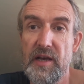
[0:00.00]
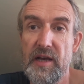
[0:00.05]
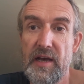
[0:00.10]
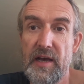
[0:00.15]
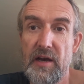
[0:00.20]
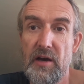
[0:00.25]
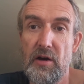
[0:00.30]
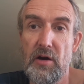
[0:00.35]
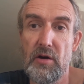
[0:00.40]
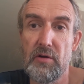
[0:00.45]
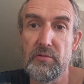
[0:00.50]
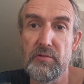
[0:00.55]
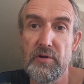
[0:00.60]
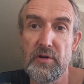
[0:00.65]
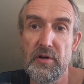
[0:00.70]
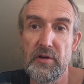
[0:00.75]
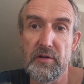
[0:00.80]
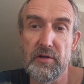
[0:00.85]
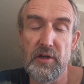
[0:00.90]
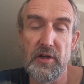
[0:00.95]

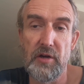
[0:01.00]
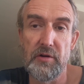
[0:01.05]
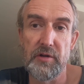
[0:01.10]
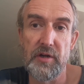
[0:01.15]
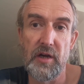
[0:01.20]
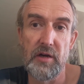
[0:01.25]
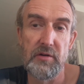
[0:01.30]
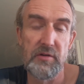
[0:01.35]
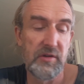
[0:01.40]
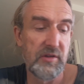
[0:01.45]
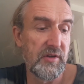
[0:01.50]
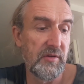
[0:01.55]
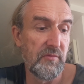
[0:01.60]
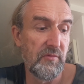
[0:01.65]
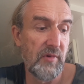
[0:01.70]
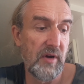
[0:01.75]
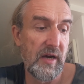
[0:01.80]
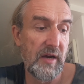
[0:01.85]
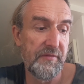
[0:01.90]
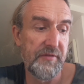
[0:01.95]
artwork, logos
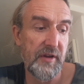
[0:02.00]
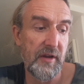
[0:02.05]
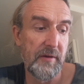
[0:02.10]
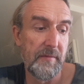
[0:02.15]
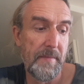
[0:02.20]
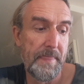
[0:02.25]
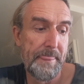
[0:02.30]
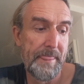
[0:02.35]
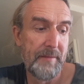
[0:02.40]
and what have you.